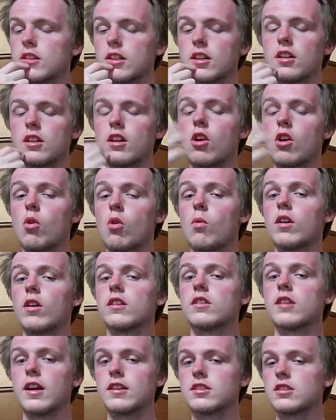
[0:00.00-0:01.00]
and they don't want to
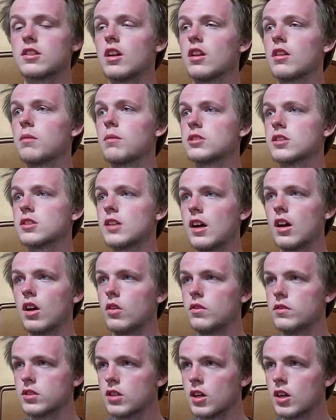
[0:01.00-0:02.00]
test it on
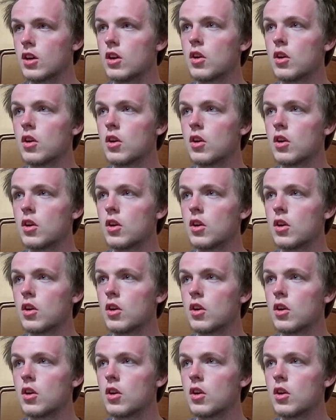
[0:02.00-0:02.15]
themselves,